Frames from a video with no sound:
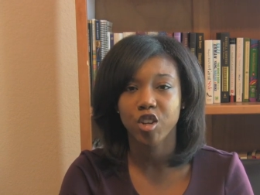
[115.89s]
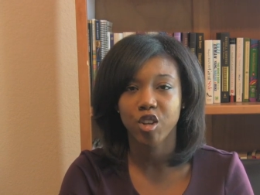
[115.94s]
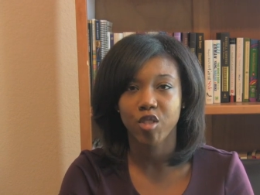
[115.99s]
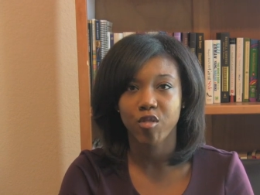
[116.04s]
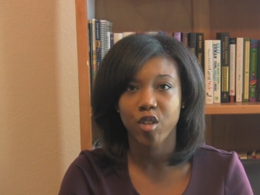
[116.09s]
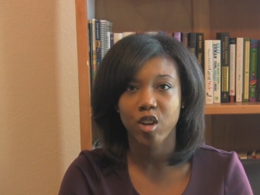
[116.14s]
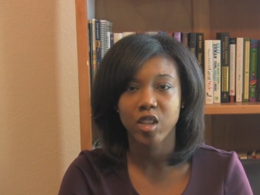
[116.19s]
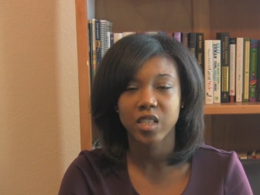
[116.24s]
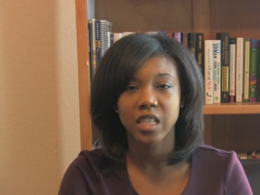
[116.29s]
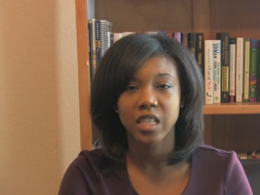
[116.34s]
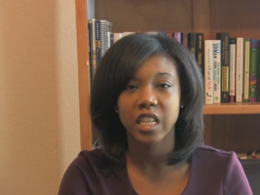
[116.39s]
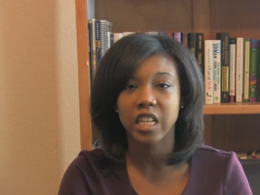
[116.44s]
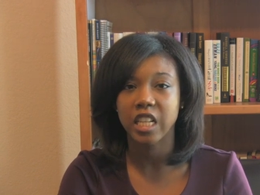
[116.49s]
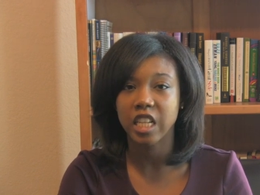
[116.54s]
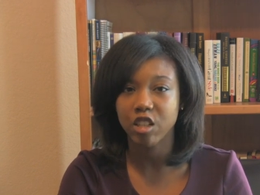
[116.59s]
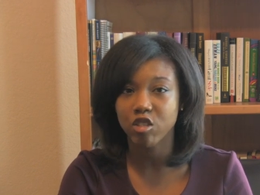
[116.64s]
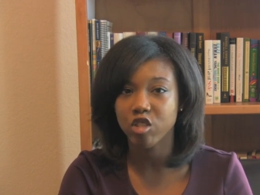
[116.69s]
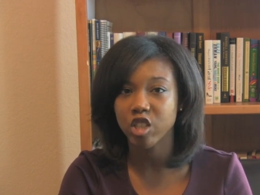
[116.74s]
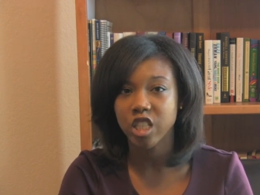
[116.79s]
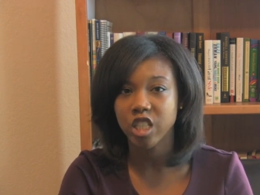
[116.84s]
university
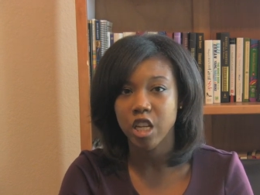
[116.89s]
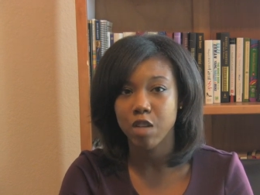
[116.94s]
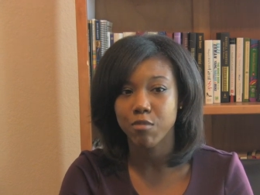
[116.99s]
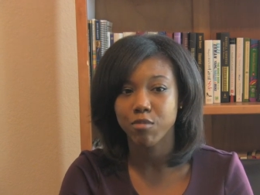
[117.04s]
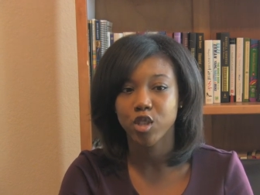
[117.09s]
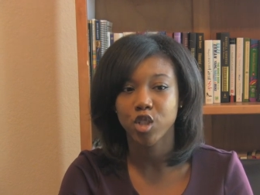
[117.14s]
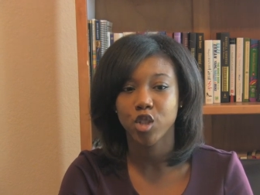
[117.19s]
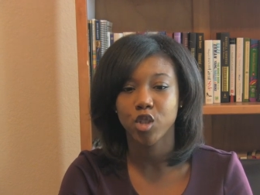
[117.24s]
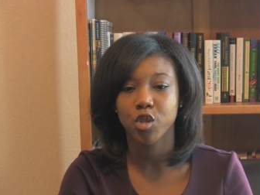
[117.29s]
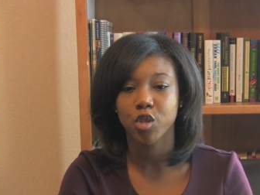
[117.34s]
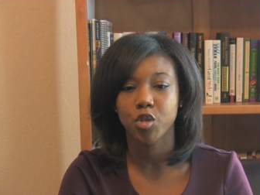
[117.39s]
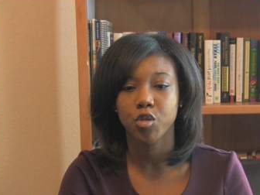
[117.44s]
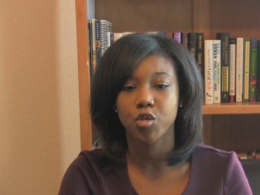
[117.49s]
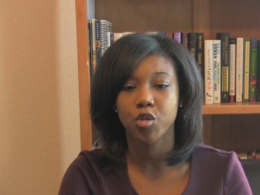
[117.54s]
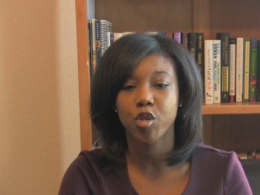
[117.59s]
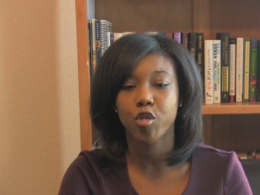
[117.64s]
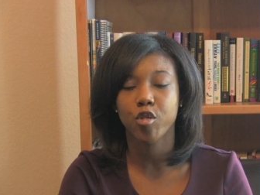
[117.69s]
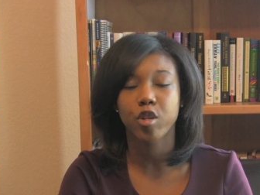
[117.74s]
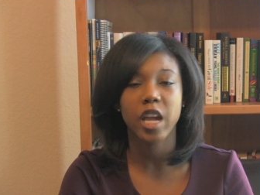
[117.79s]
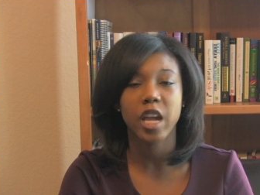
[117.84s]
leadership to
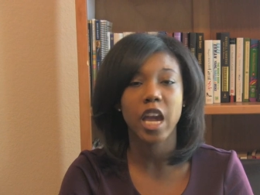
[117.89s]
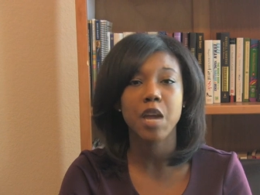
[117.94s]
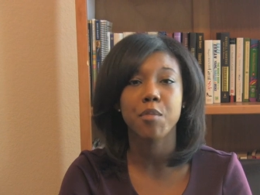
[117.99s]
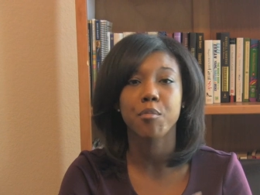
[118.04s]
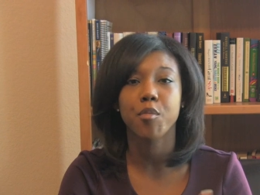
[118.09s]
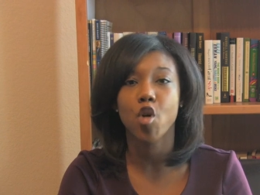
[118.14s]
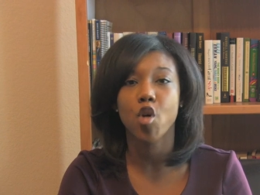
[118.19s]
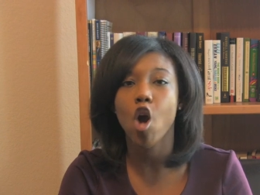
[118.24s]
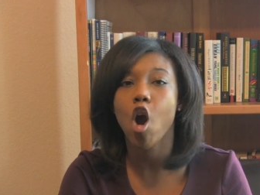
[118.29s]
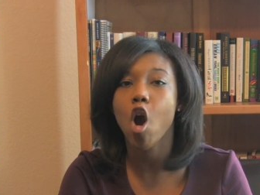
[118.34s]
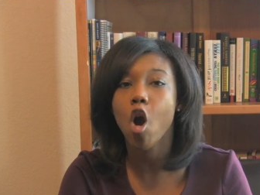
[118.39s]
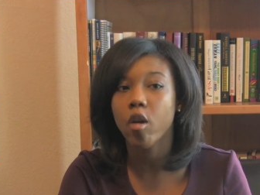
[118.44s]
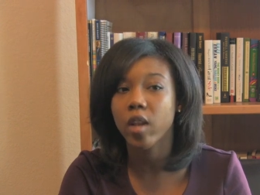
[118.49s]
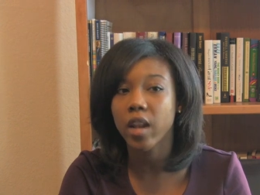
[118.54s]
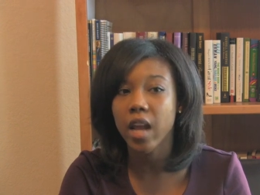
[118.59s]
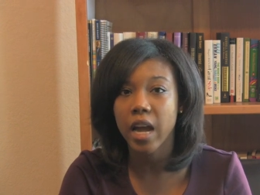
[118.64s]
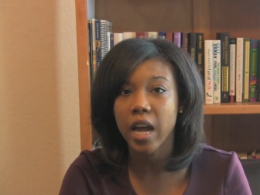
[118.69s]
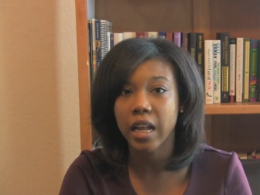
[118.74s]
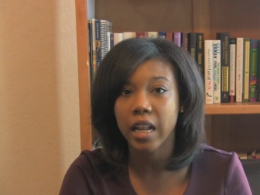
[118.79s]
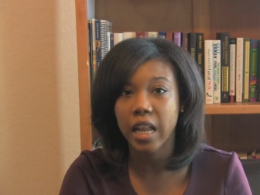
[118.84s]
create more
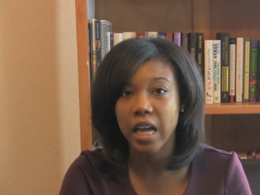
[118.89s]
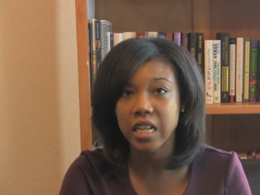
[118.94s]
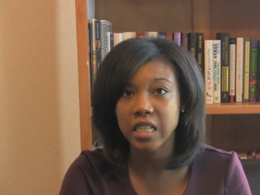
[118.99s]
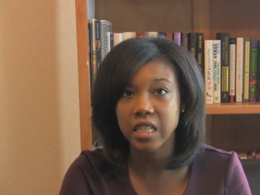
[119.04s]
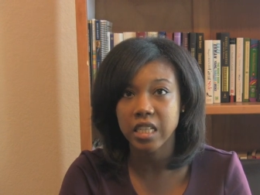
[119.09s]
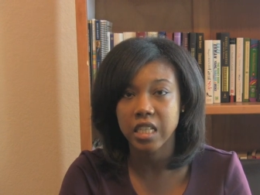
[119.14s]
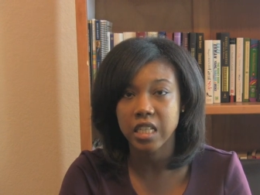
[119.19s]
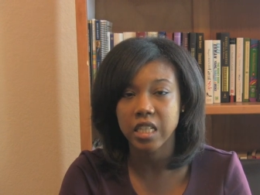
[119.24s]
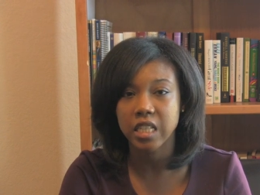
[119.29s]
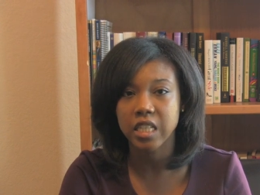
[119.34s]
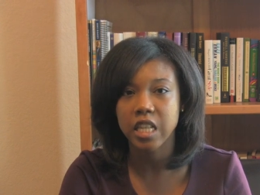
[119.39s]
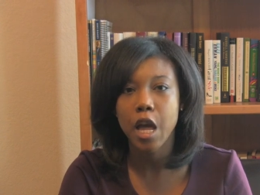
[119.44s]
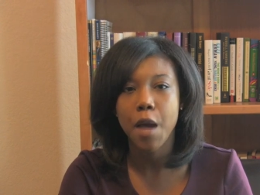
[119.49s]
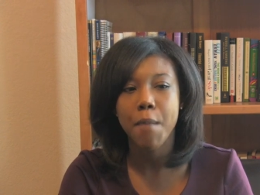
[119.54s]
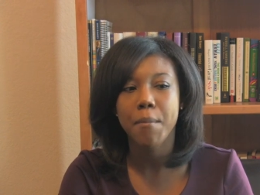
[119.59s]
online classes